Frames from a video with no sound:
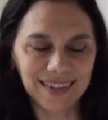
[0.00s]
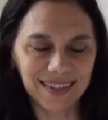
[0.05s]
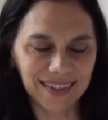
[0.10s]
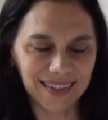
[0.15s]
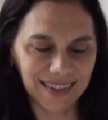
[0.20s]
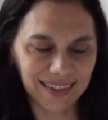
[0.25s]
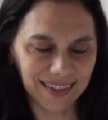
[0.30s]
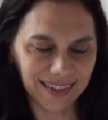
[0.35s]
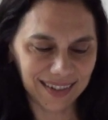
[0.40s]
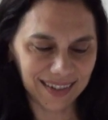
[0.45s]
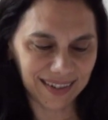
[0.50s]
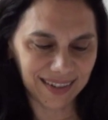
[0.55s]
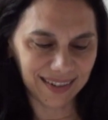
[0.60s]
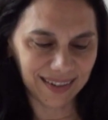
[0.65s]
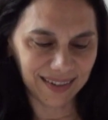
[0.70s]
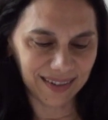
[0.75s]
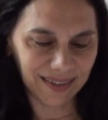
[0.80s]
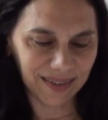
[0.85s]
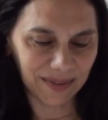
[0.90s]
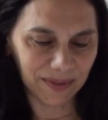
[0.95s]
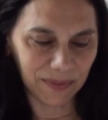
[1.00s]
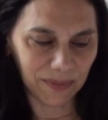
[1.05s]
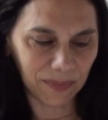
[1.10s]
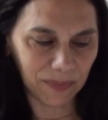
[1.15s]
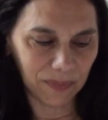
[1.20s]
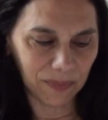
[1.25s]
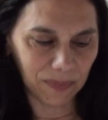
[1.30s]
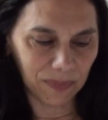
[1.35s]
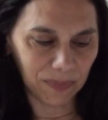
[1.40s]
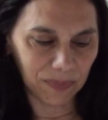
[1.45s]

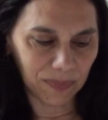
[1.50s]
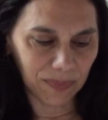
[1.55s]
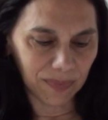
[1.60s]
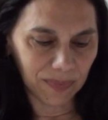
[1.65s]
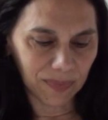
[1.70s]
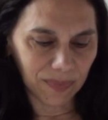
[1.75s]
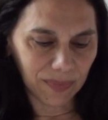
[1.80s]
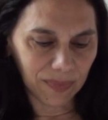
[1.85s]
No one is speaking in this clip.